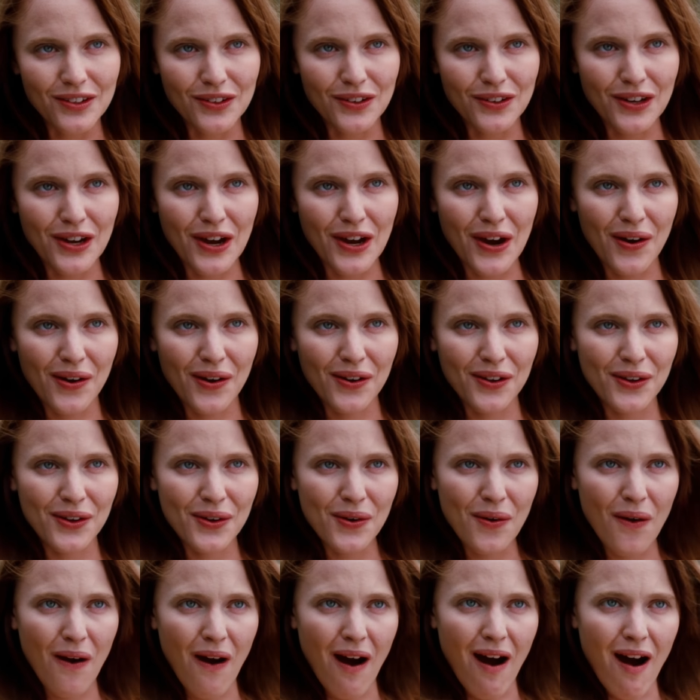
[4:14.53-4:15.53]
You know,
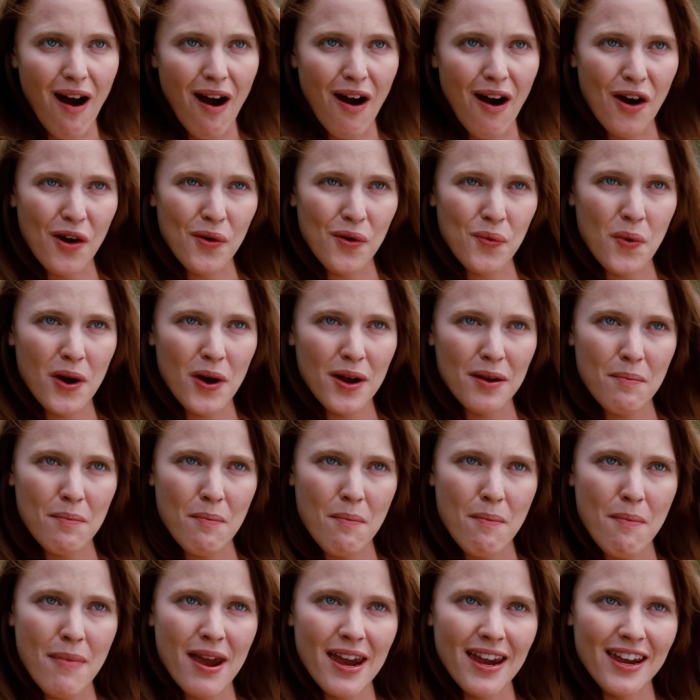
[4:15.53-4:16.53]
you are
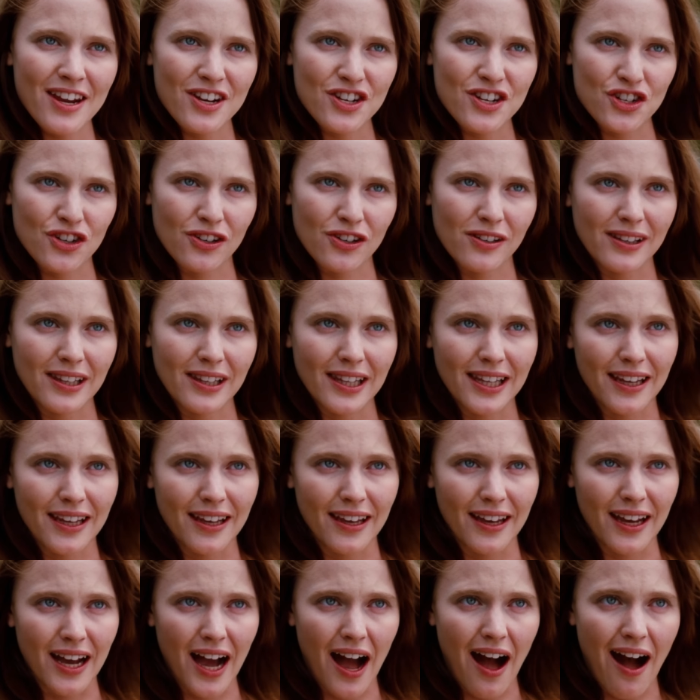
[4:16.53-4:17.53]
one major league
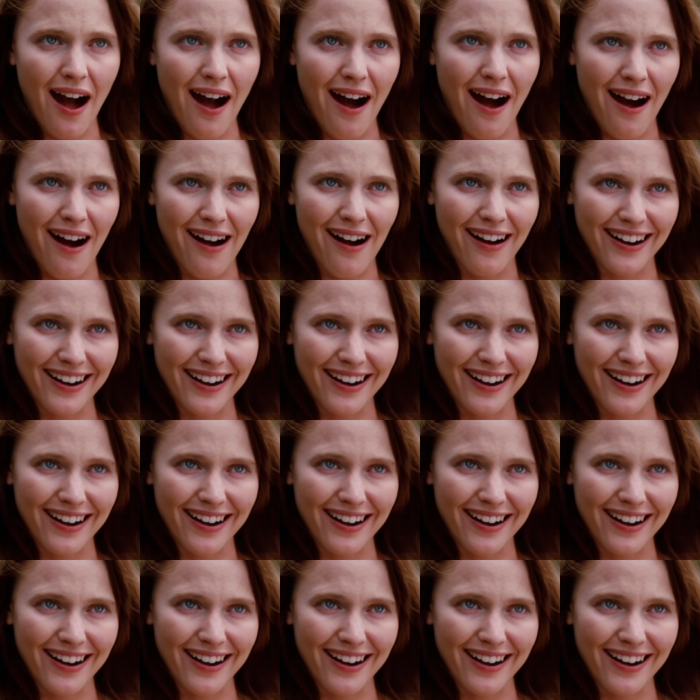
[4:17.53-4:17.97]
hunk.